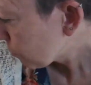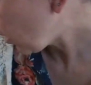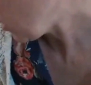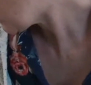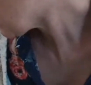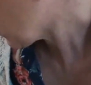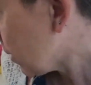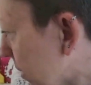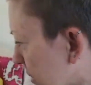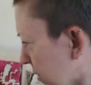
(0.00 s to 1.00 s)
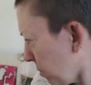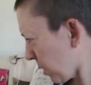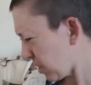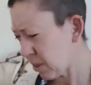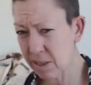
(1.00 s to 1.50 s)
Right, some
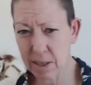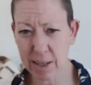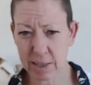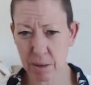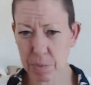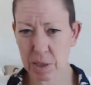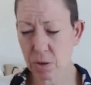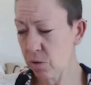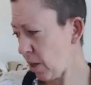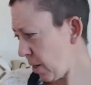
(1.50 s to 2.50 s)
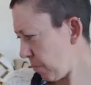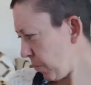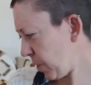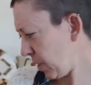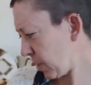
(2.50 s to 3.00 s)
of this is less up my street,
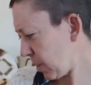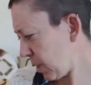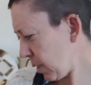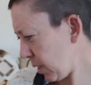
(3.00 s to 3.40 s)
but